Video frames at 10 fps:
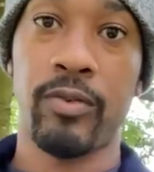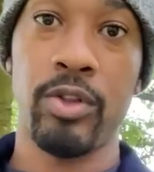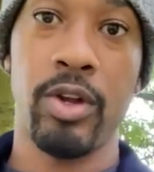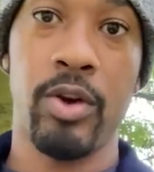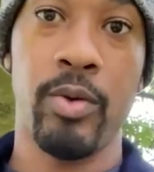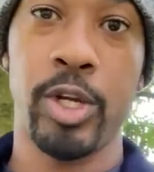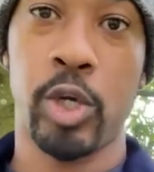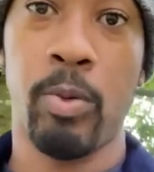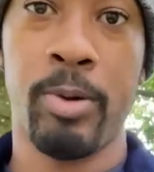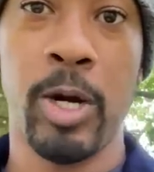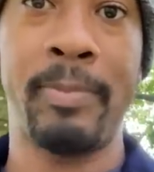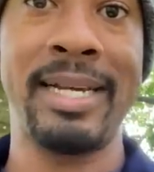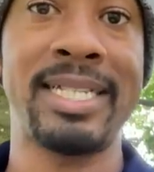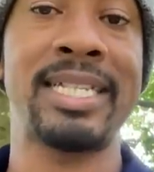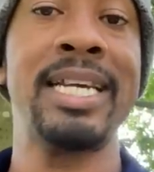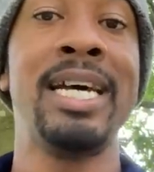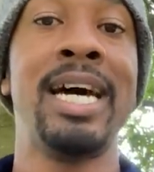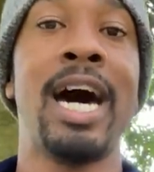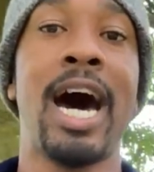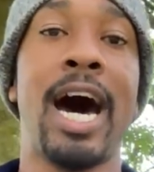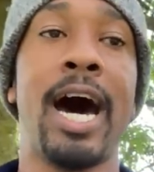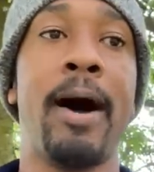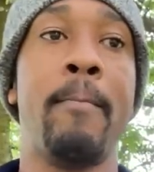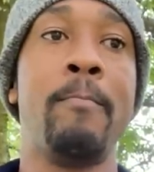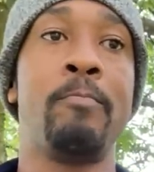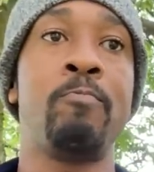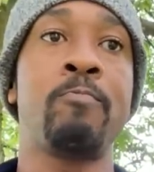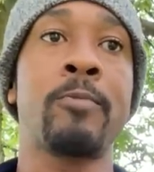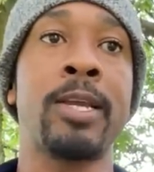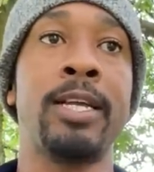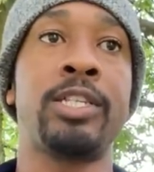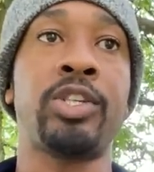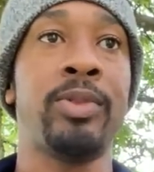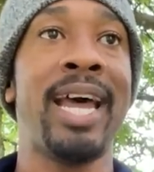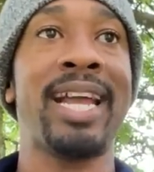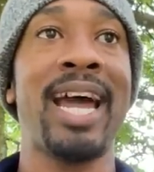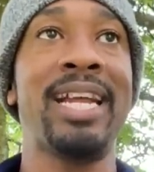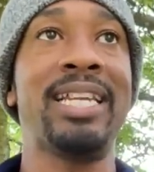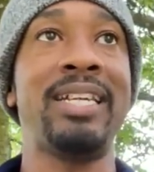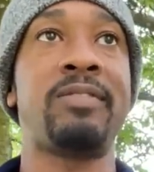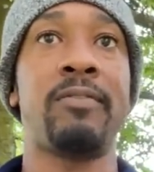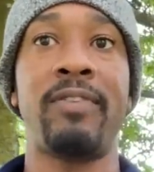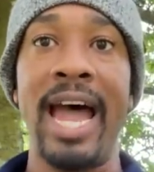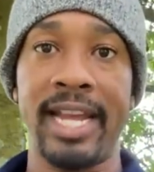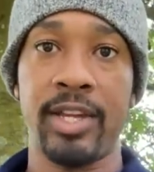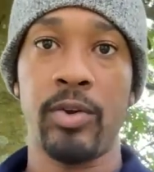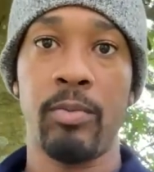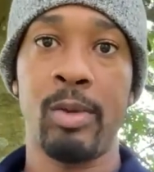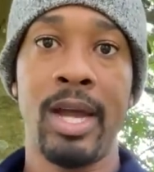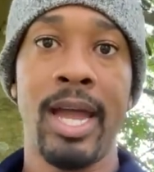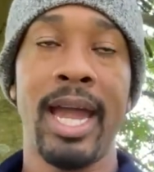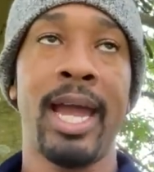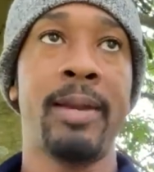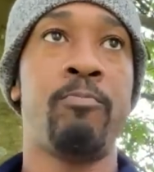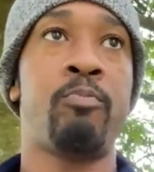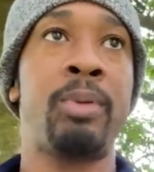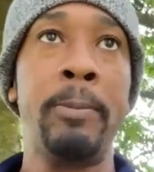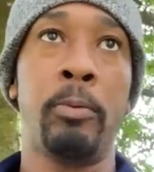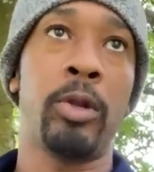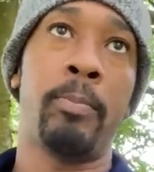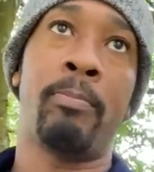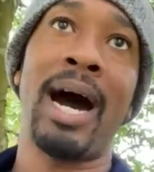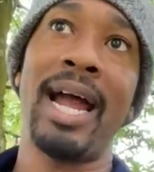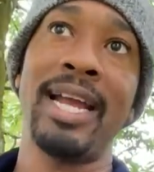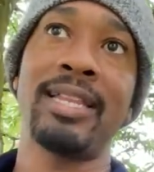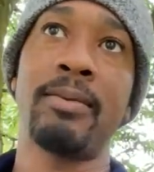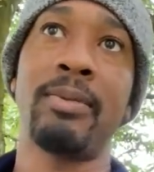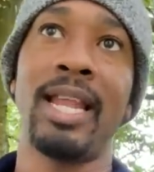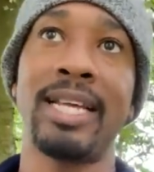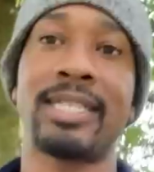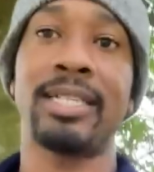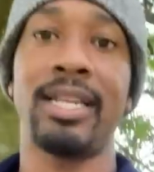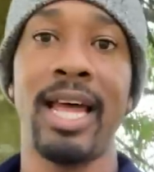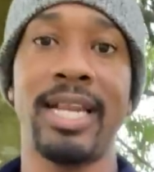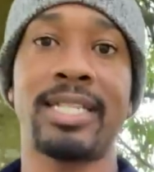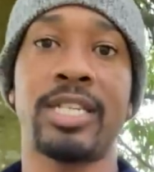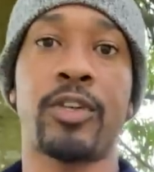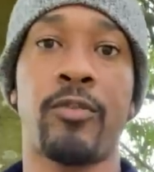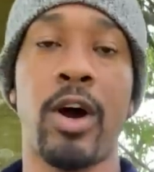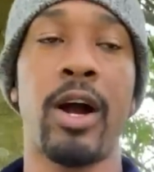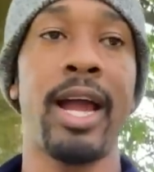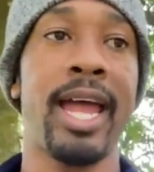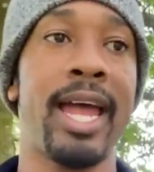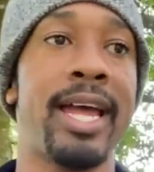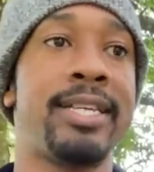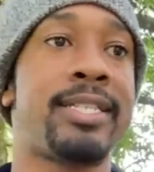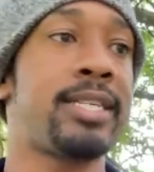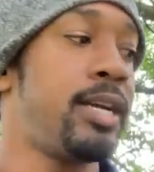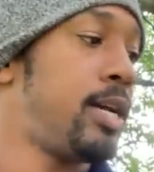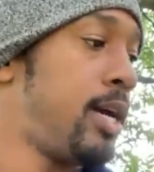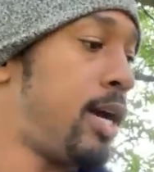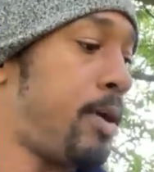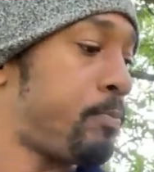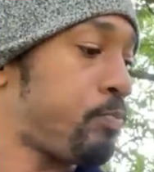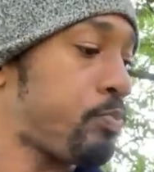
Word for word: for their original purpose. Um, so that kind of leaves a vacuum, and people are buying them less and less as far as um,